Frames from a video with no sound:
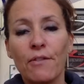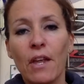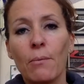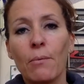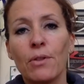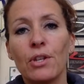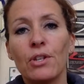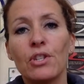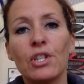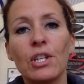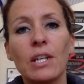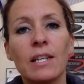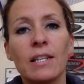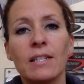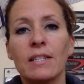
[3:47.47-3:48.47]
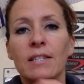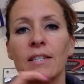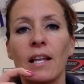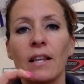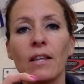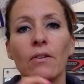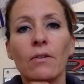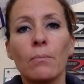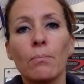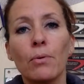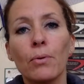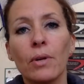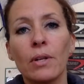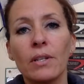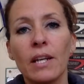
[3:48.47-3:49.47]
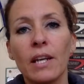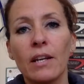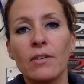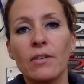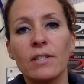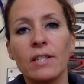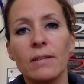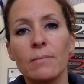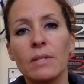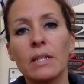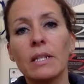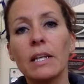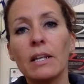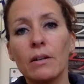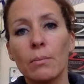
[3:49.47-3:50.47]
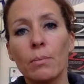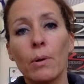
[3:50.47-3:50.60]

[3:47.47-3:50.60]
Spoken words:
that with the cheese because that little blue container seems little,